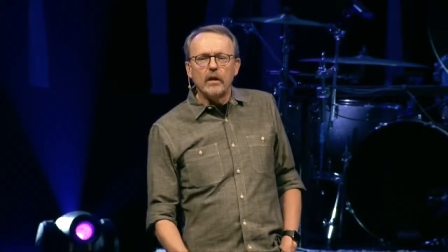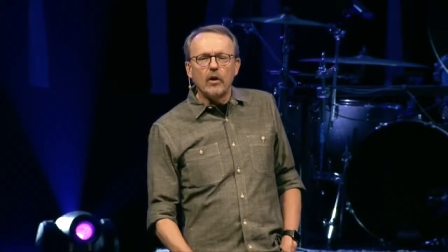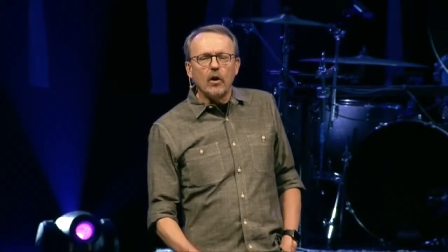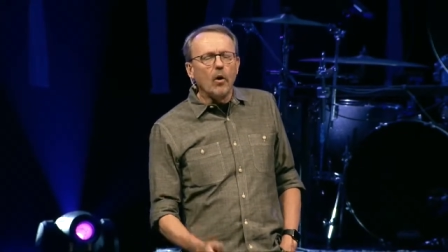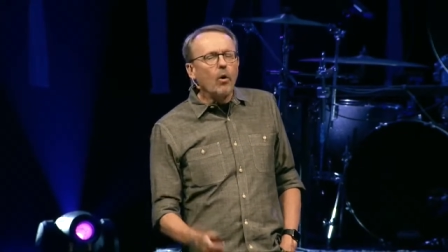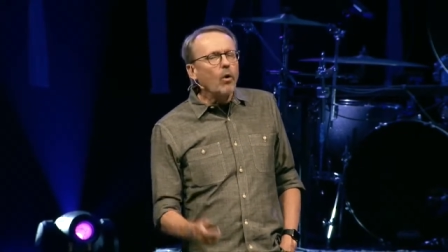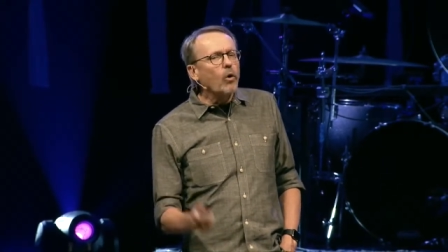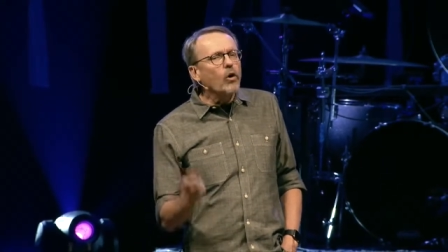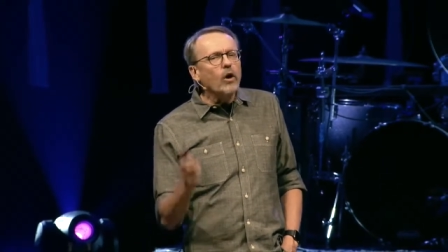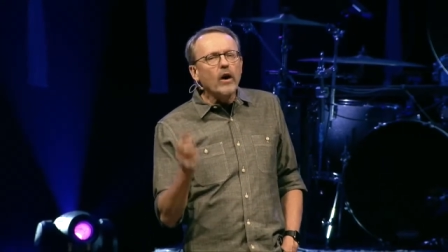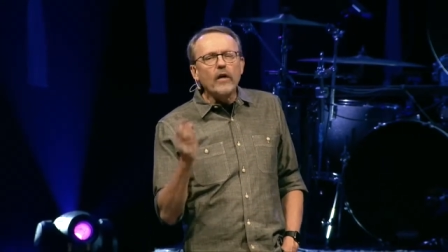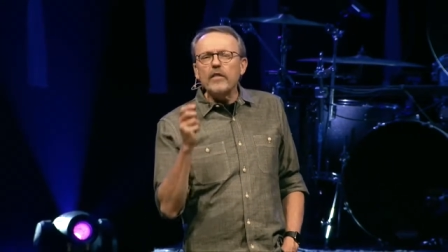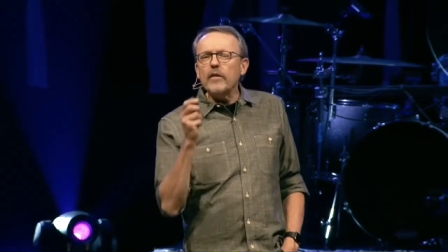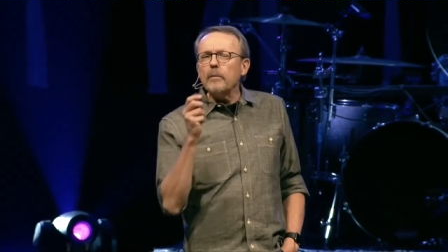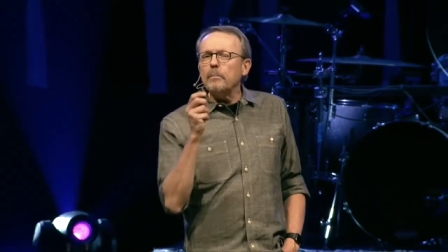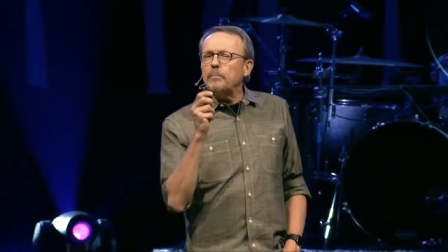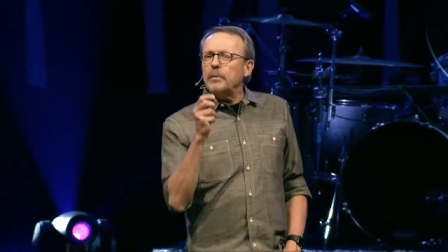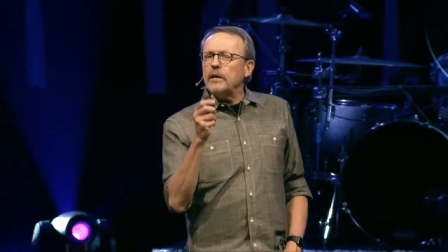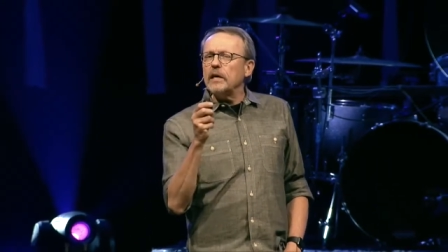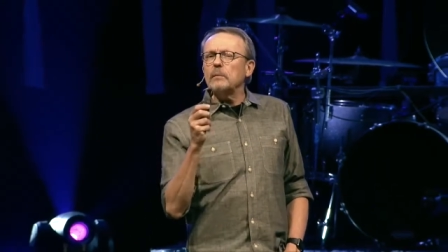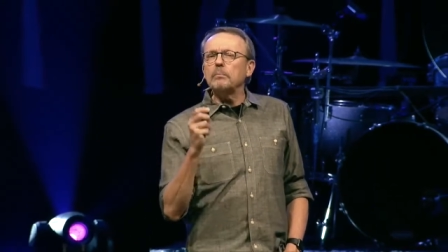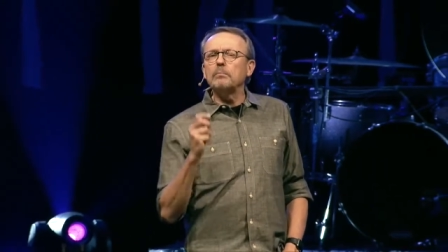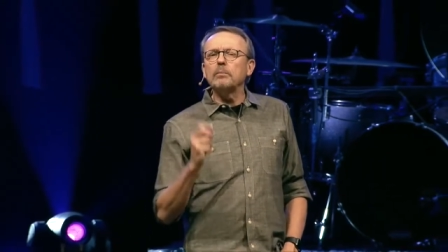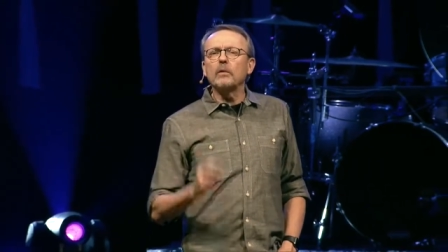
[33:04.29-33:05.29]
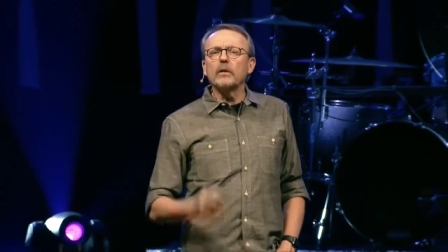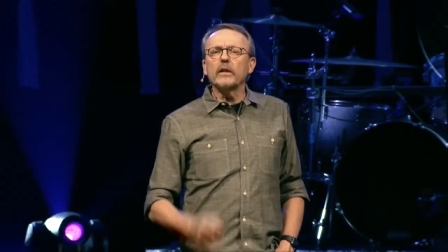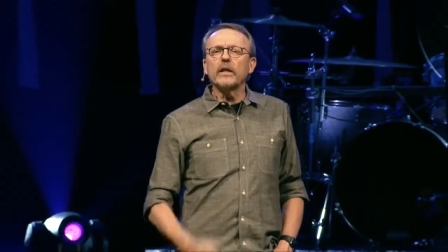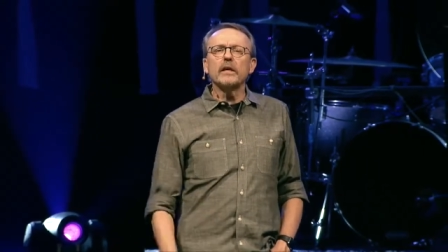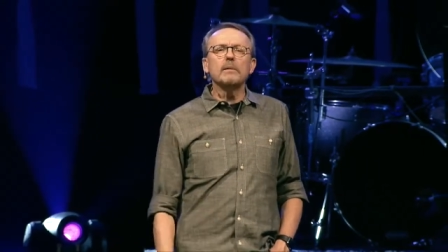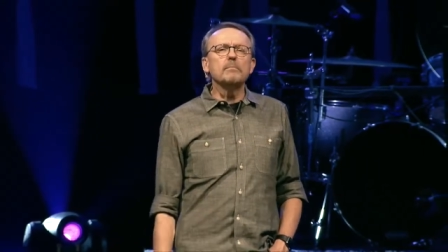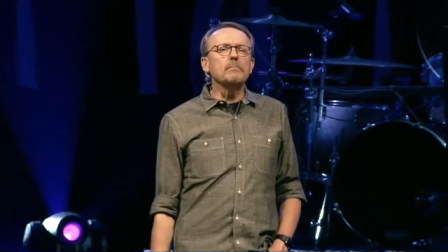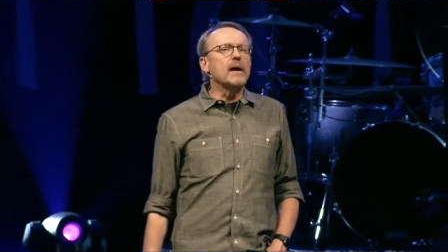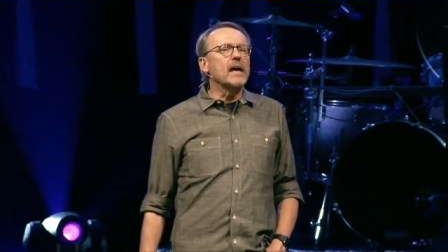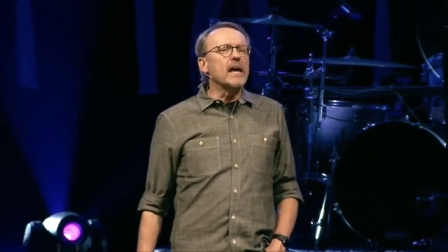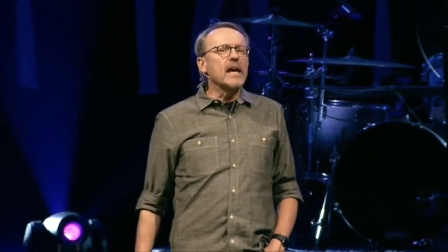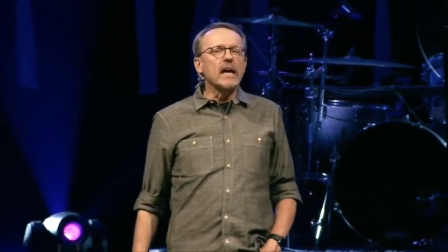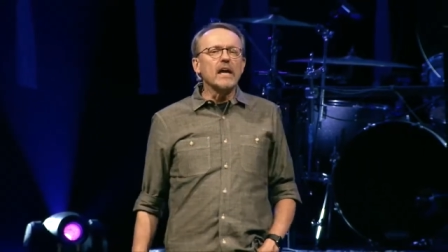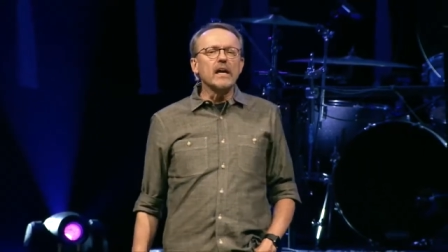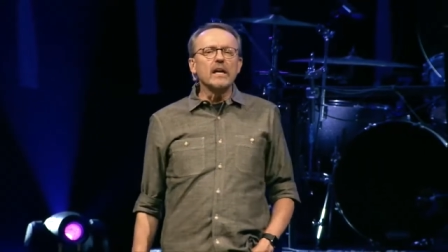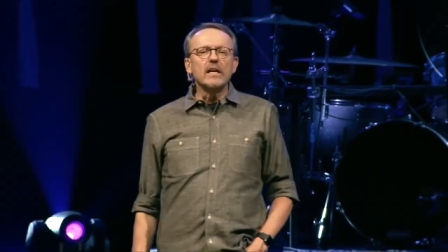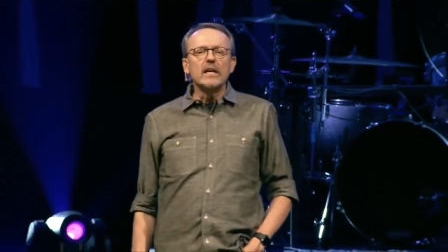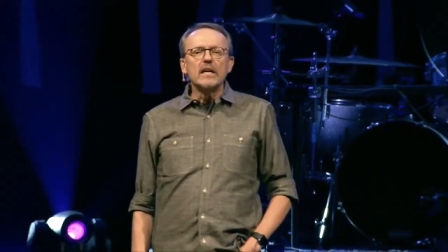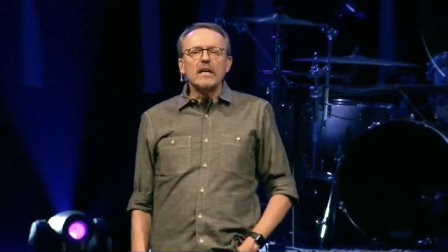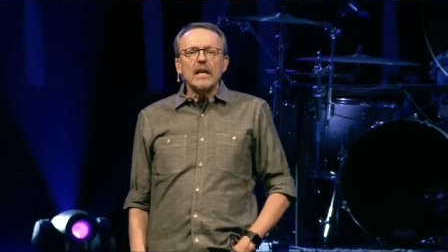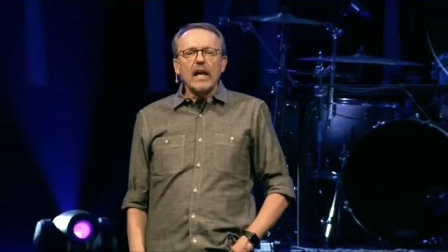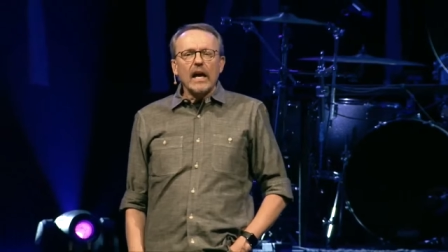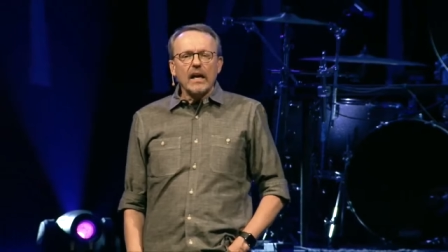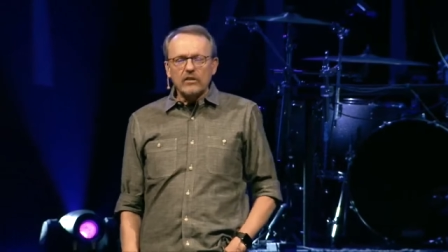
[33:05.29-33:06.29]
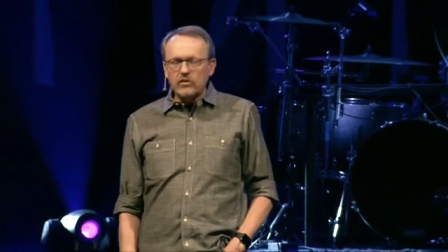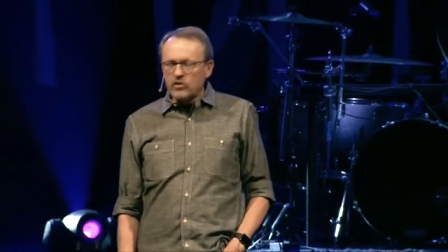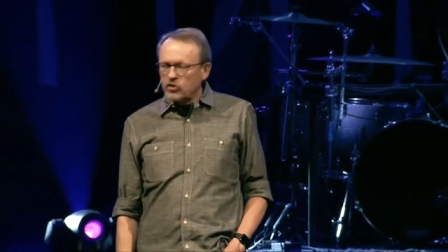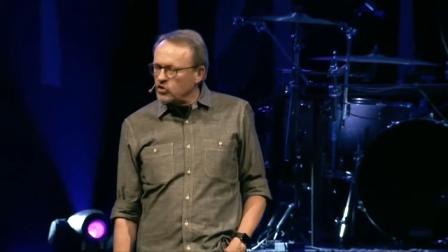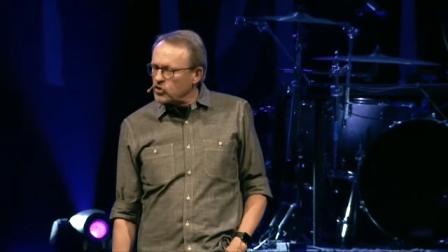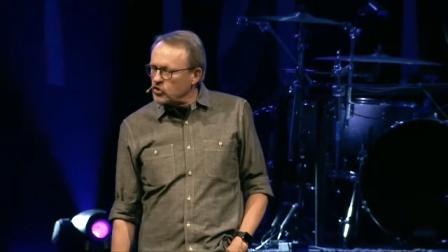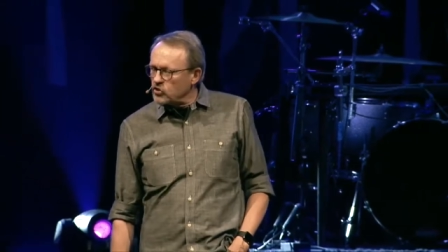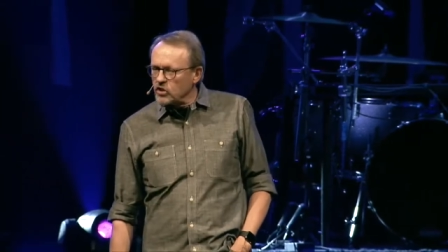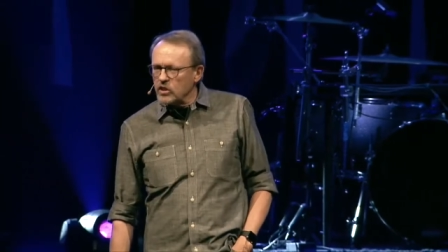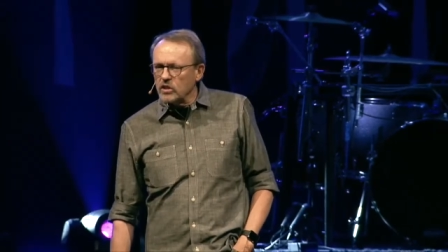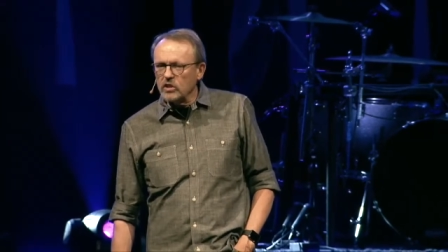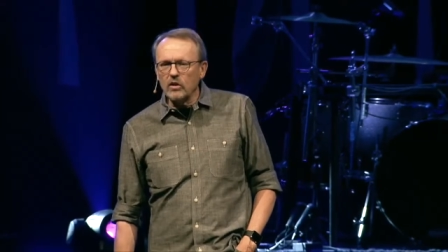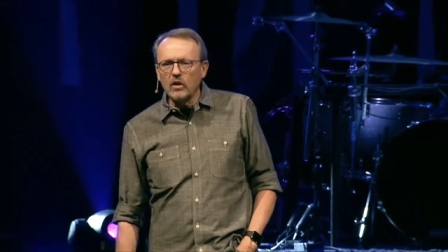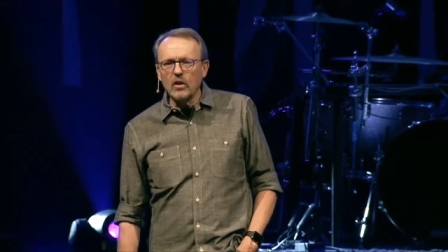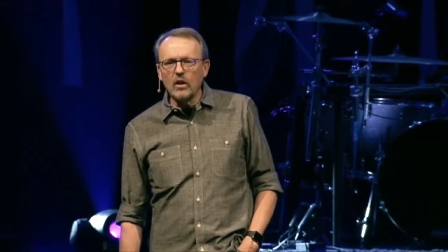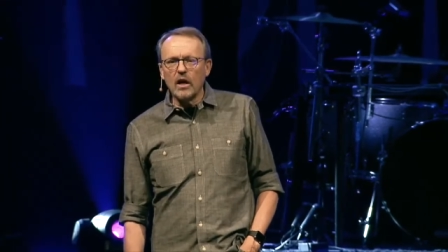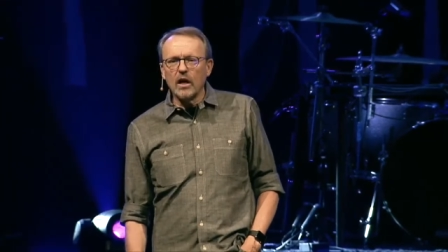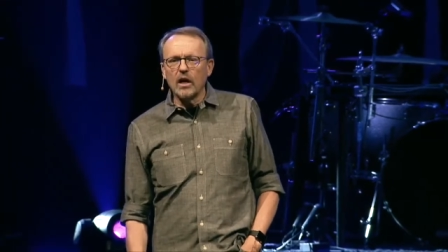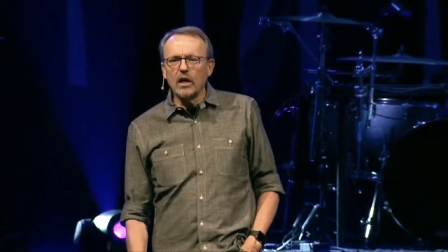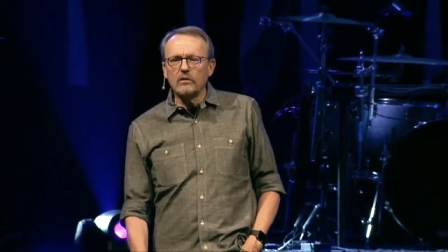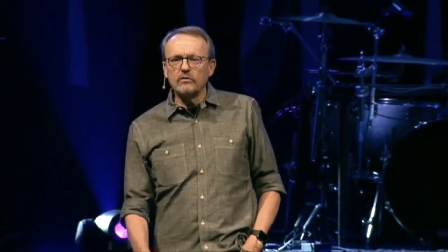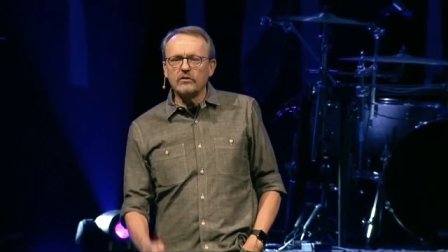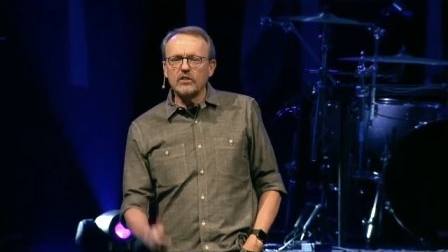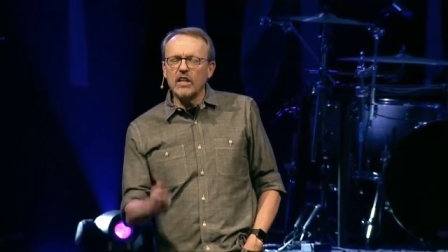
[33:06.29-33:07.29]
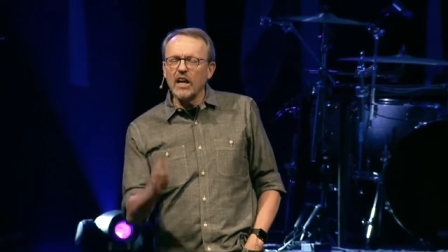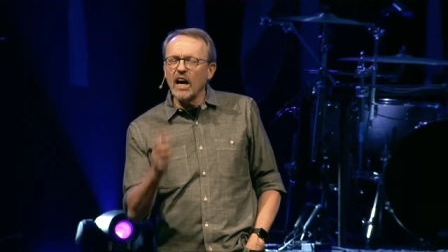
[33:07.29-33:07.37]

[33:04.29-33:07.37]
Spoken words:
or on the people he made and still loved.